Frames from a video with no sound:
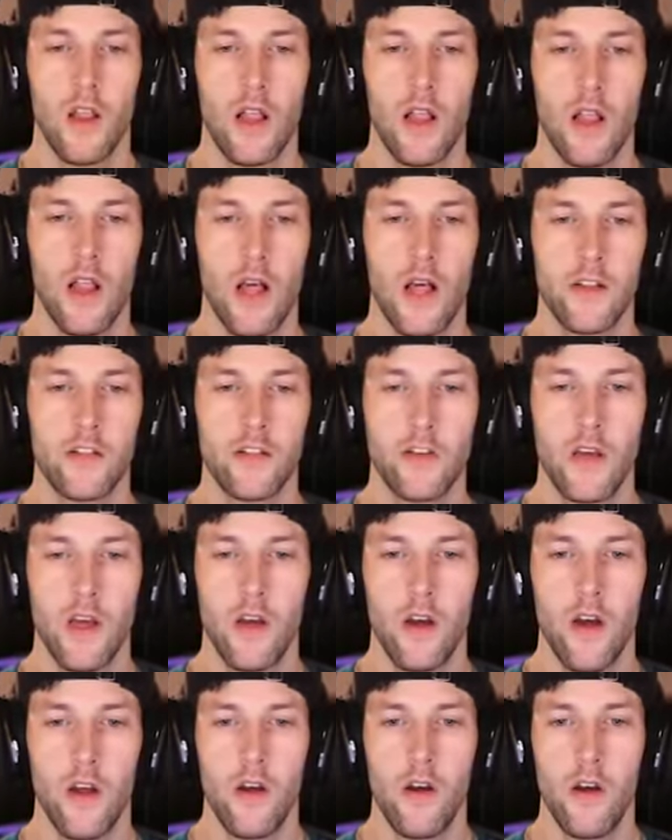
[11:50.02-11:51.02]
Let's
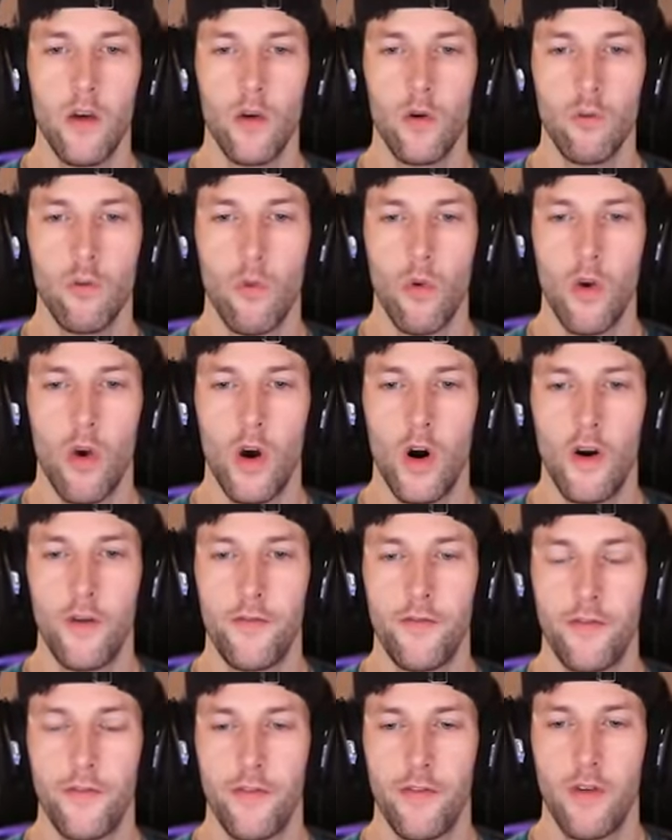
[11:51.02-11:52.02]
get a new
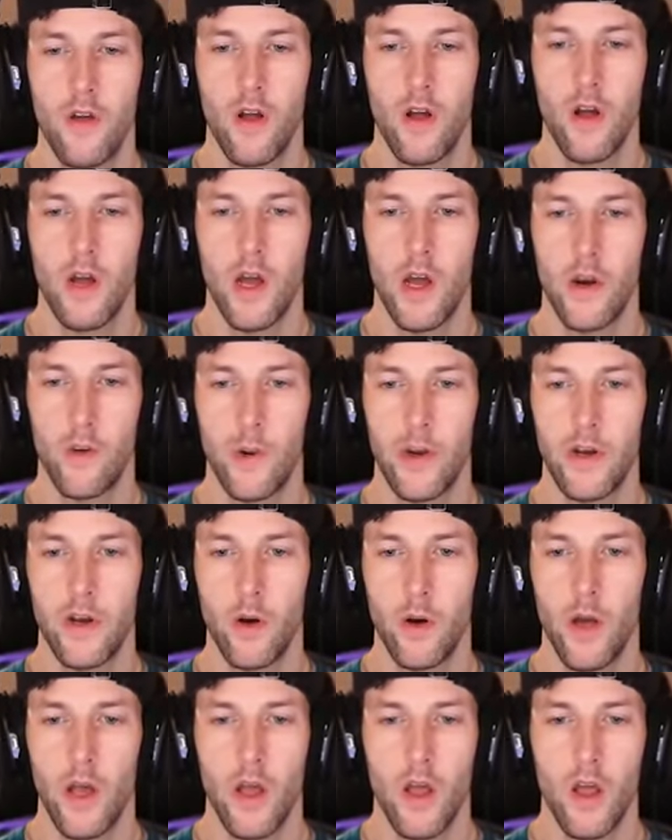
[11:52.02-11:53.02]
morph. How do I
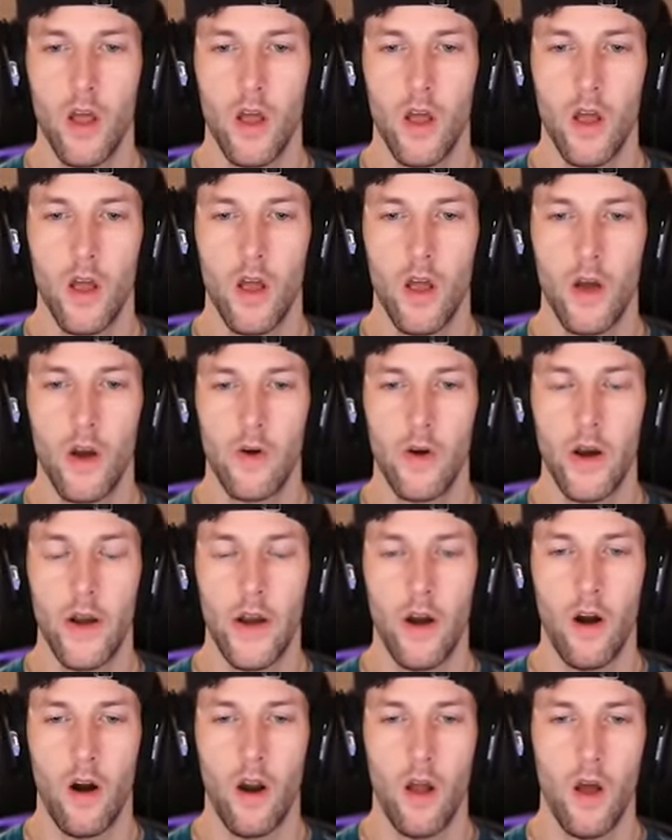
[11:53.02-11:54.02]
do it? Right
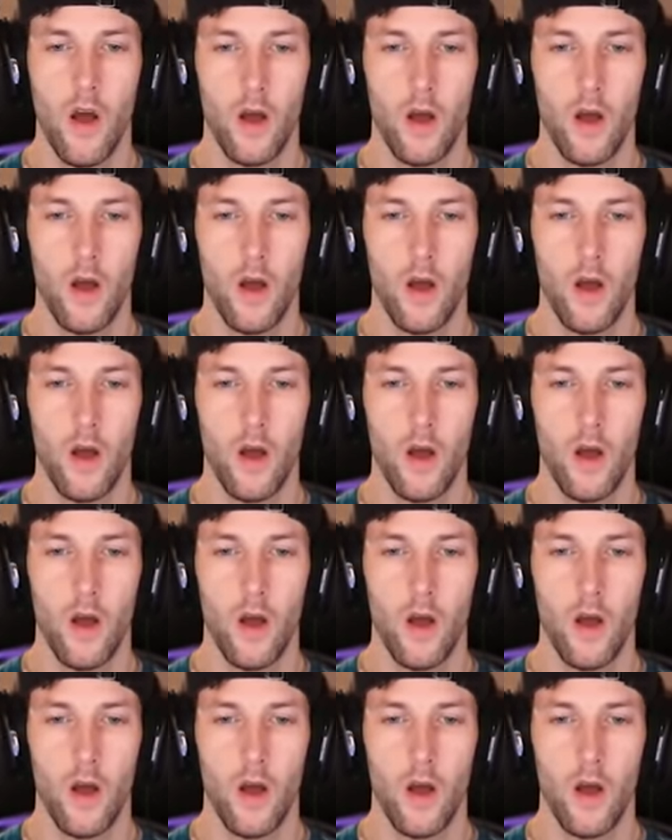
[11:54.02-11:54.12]
here.